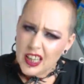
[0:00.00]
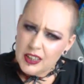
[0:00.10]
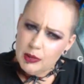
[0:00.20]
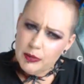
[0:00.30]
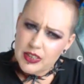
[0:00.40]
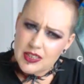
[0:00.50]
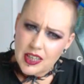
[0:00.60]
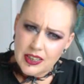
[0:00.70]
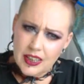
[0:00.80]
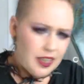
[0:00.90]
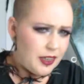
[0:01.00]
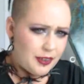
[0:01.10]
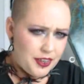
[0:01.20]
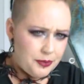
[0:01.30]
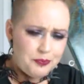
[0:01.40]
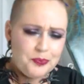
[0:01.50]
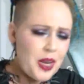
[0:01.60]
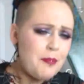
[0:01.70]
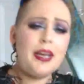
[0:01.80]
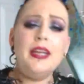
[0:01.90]
How do you even say that? I don't know.
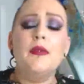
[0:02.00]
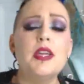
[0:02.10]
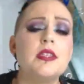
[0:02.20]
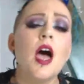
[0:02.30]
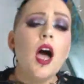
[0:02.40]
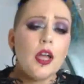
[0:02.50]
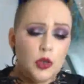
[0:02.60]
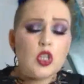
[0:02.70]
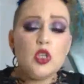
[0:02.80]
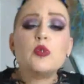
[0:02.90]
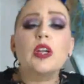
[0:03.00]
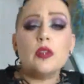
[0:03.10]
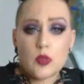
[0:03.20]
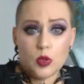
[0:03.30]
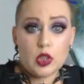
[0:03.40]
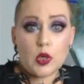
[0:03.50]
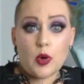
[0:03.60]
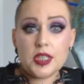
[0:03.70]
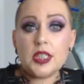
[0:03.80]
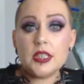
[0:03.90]
But anyways, you can use one of those older
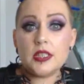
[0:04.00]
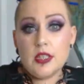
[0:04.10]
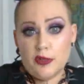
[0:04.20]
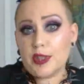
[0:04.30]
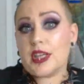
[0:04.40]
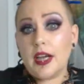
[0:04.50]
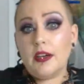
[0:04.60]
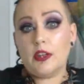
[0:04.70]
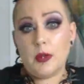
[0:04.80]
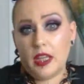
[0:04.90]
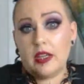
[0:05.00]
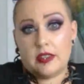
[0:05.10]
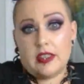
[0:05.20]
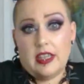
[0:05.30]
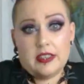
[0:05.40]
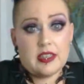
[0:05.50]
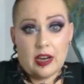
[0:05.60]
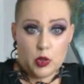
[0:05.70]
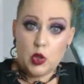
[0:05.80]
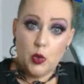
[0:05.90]
corsets that you've retired because it's
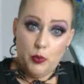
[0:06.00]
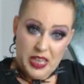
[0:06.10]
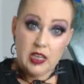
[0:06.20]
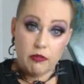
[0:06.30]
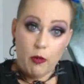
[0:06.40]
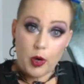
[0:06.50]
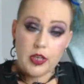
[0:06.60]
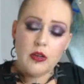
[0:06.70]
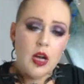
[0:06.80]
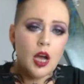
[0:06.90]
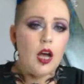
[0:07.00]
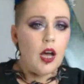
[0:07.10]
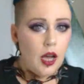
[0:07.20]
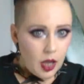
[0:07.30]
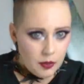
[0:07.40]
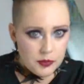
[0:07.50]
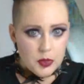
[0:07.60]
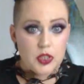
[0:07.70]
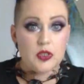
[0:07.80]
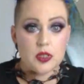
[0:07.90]
now too big for you.
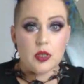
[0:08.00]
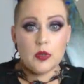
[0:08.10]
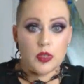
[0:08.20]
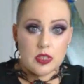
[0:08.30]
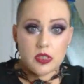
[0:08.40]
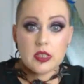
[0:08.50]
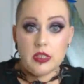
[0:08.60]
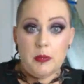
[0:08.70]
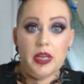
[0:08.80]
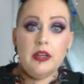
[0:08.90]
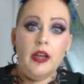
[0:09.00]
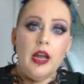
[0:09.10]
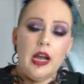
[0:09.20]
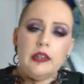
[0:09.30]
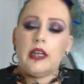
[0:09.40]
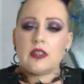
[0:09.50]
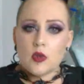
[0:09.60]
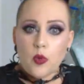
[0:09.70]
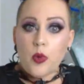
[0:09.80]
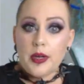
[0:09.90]
You can use those to sleep in, and
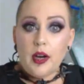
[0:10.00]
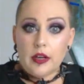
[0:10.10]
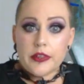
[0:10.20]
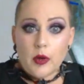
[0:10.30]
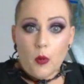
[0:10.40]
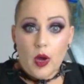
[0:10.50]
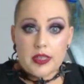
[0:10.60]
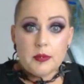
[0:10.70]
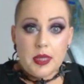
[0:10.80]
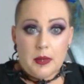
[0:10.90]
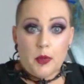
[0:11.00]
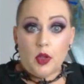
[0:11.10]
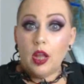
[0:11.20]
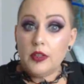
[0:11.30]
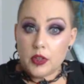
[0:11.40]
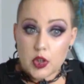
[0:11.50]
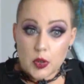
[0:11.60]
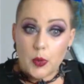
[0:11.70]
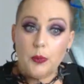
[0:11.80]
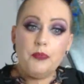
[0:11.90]
that's quite often what people
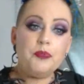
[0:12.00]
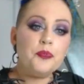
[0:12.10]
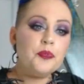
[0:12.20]
do.